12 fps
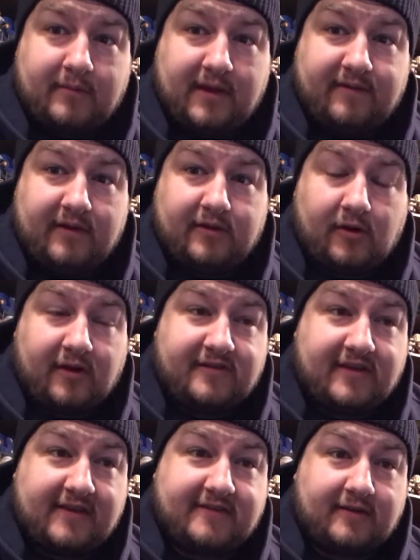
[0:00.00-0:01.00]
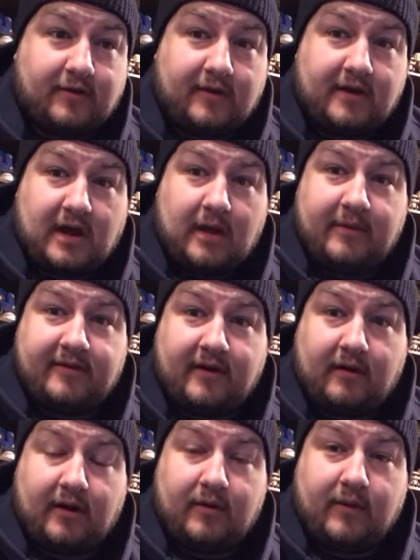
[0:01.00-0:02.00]
TV-36 to do the
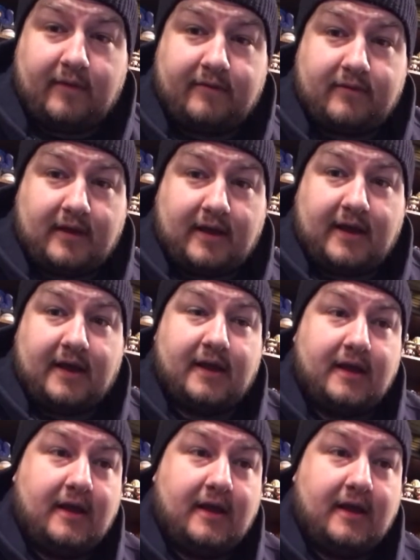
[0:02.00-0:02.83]
commentary with Art